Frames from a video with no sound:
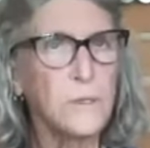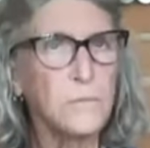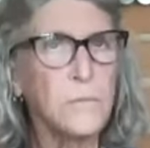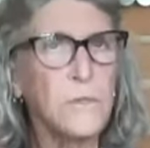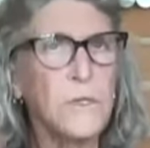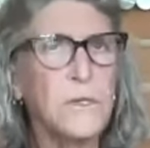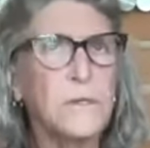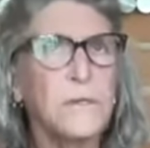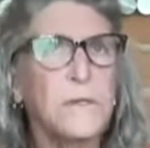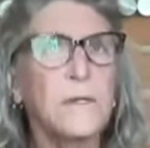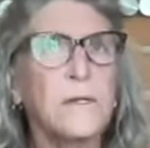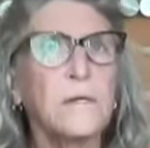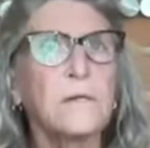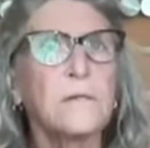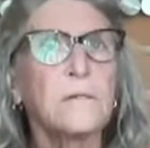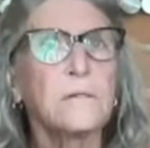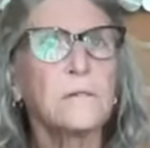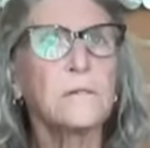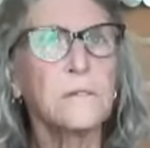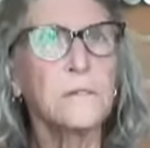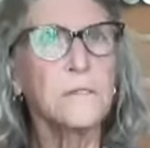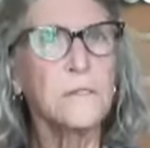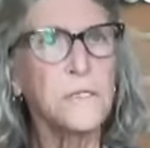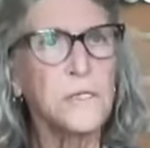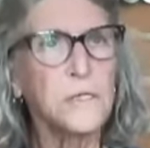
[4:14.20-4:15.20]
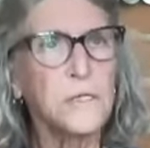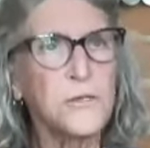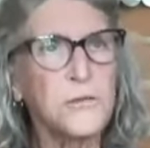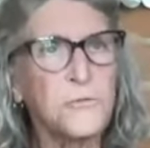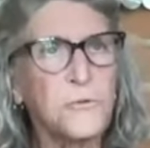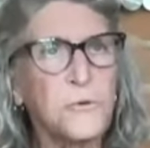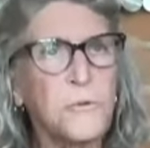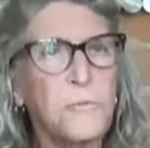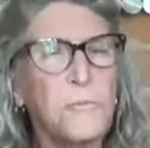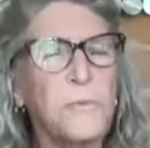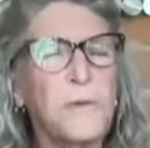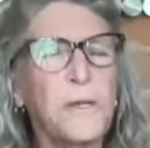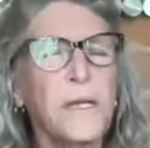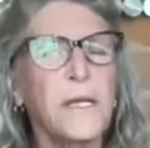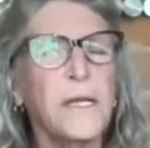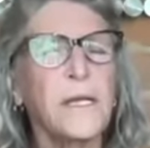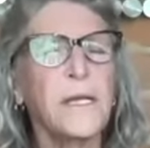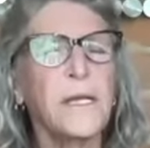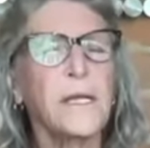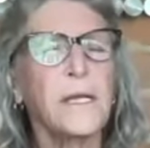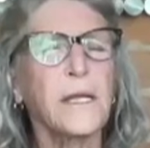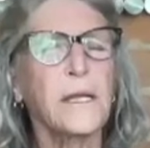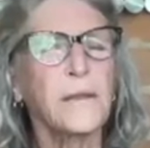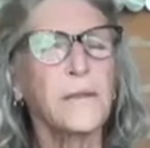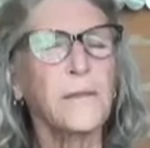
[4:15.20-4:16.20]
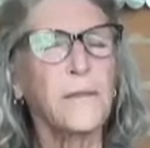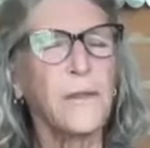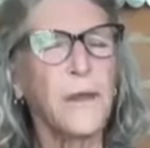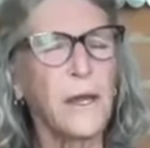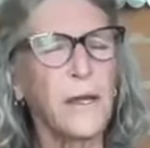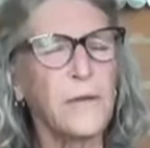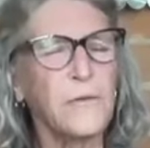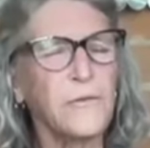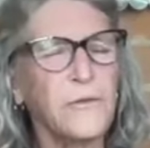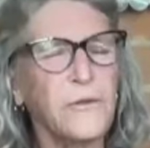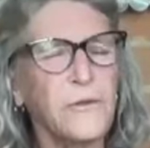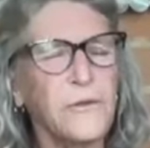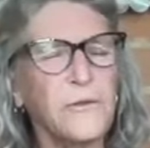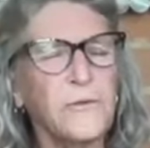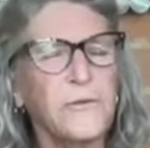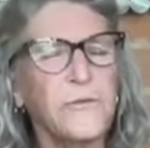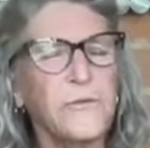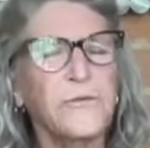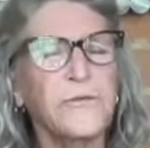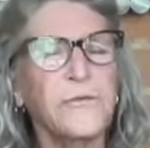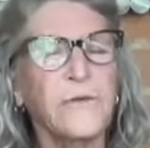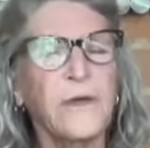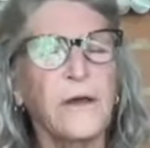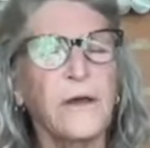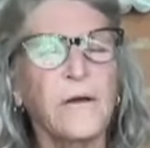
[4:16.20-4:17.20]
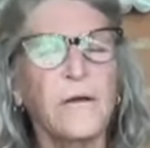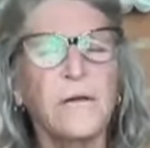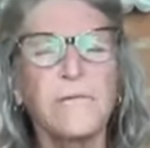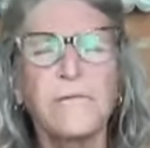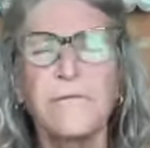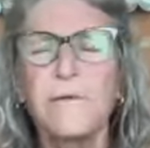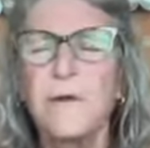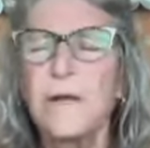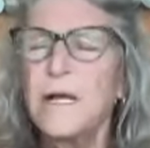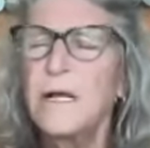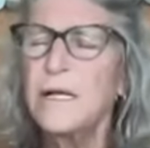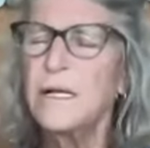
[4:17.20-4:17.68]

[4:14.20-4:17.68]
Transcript: But just repeating that to yourself